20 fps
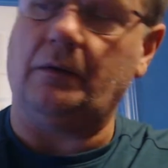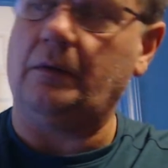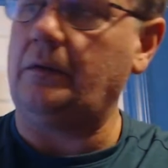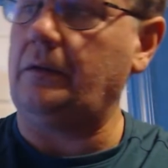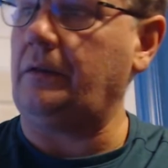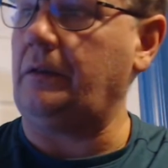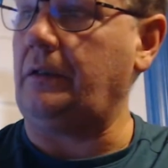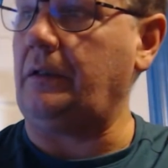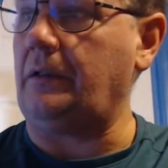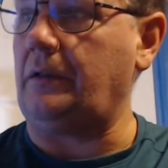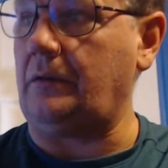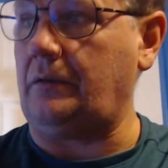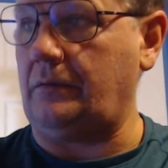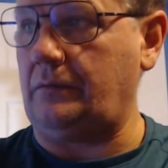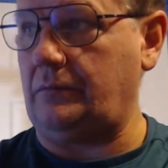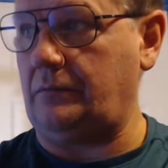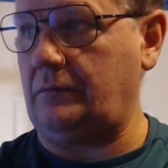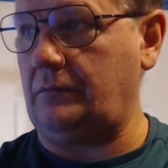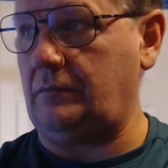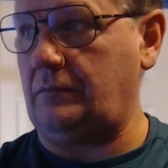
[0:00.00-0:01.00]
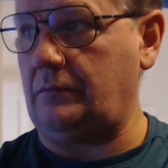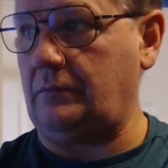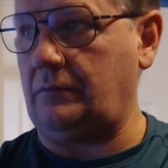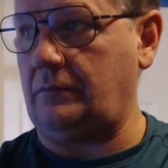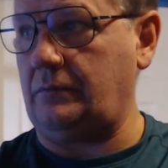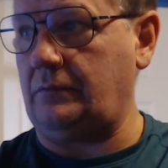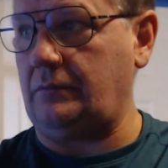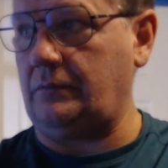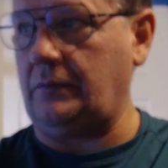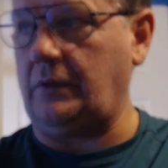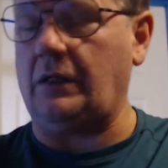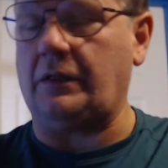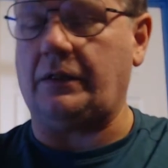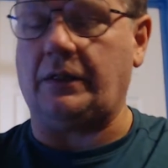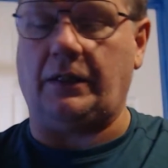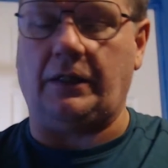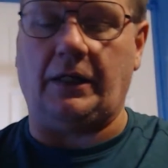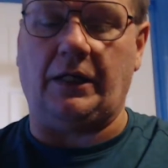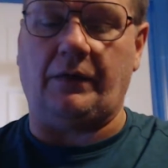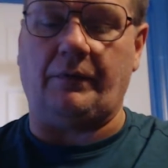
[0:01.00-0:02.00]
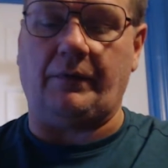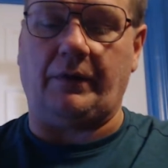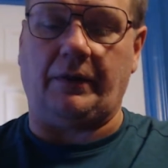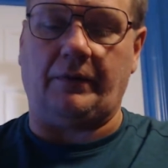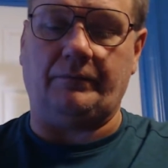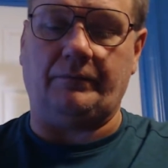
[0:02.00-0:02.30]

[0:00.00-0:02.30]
There you go. Okay, anyway,